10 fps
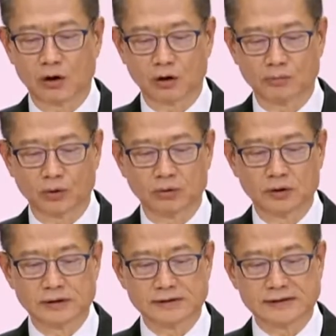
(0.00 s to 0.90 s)
The
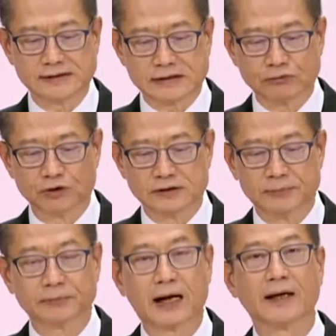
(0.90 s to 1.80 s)
Tourism Board will continue to
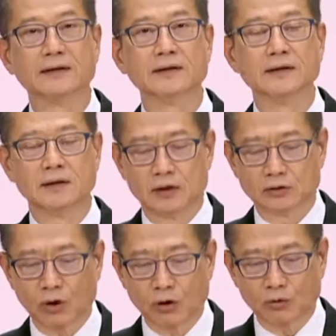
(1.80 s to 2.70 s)
launch the Holiday at
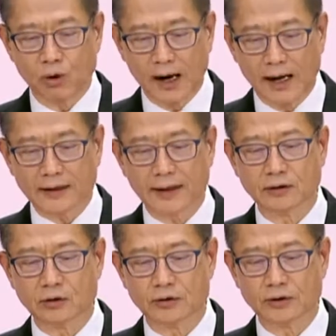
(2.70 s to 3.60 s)
Home campaign
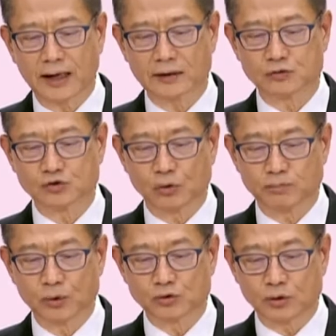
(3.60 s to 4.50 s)
to support the
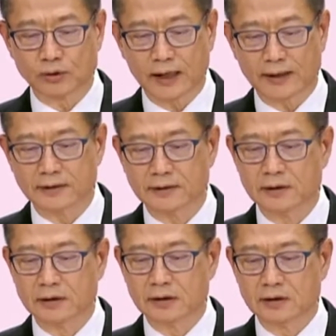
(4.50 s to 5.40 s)
industry.
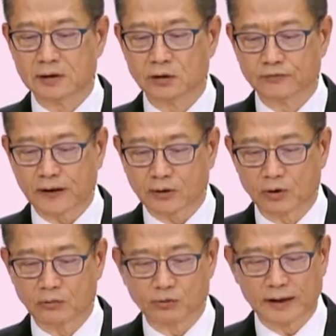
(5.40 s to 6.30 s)
When
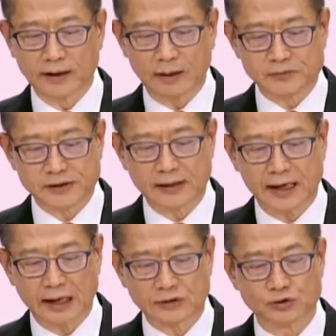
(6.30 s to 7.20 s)
cross-boundary travel
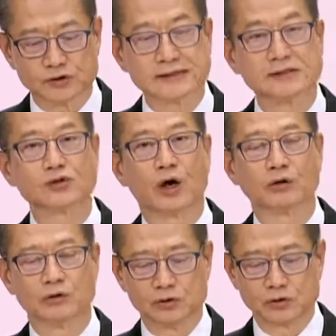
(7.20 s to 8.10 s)

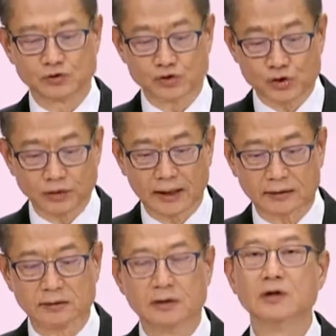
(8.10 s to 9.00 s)
gradually resumes,
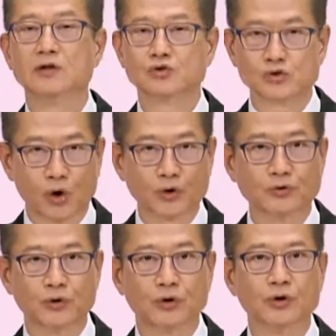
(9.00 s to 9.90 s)
the HKTB
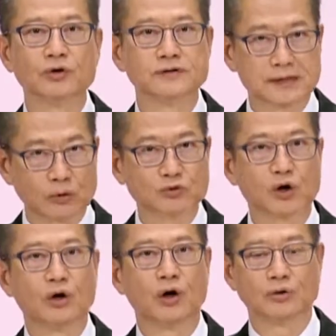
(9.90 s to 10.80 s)
will promote the Open
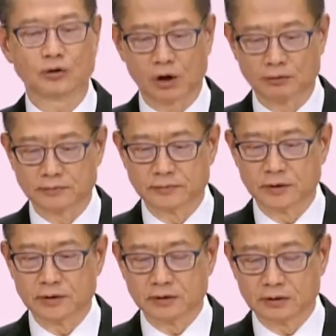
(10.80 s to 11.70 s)
House Hong Kong
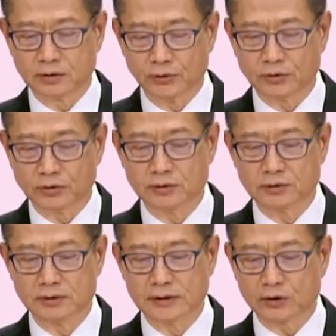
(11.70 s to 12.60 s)
campaign in
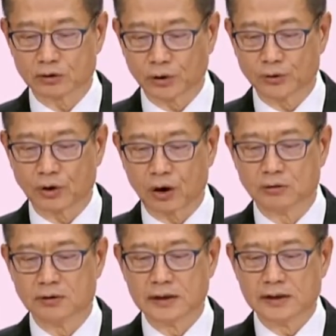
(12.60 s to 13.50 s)
appropriate source
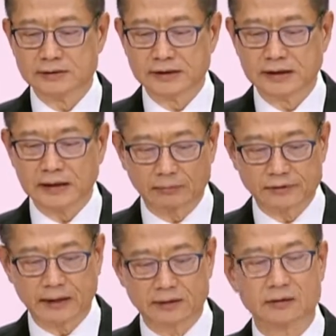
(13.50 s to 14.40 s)
markets
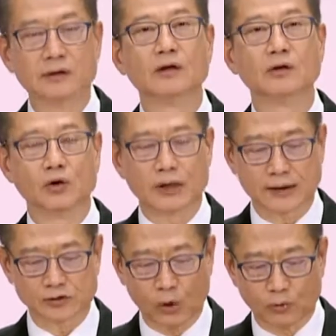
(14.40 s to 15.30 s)
with a view to
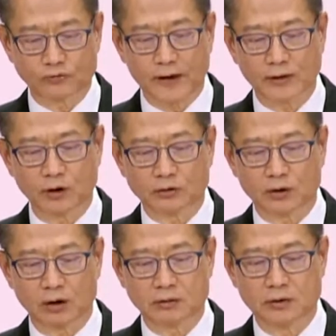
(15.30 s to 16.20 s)
attracting tourists to
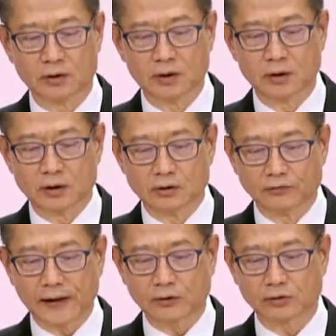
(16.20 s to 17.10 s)
revisit Hong Kong.
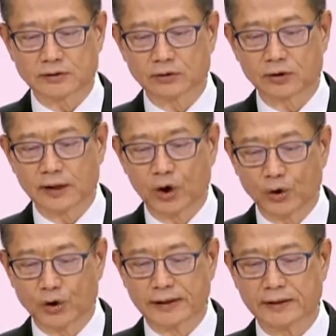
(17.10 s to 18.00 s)

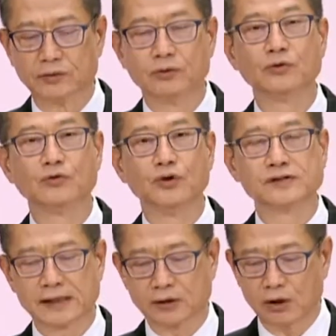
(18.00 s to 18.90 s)
Last year, the
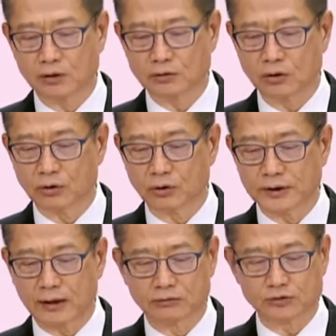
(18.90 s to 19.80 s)
HKTB
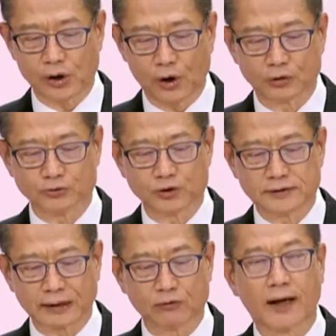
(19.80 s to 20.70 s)
completed a preliminary
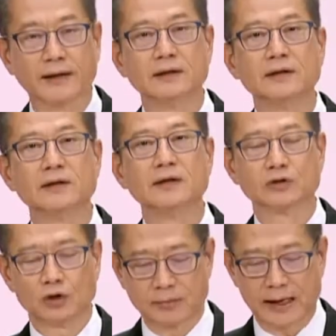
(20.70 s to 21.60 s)
study and
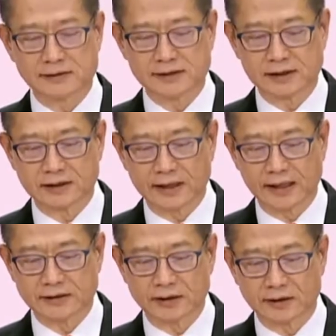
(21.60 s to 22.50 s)
a consultation
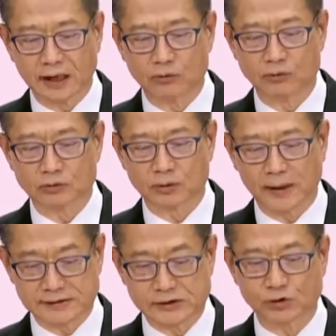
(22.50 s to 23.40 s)
exercise on the
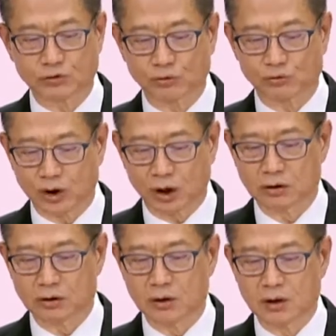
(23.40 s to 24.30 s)
positioning of
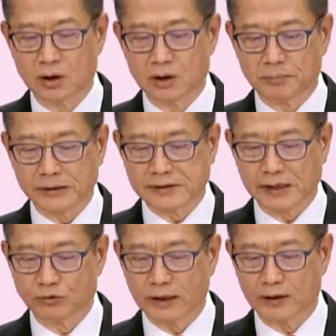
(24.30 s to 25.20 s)
Hong Kong's tourism
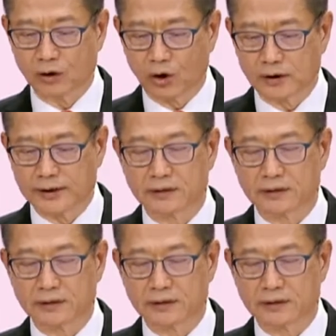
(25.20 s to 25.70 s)
in the long run.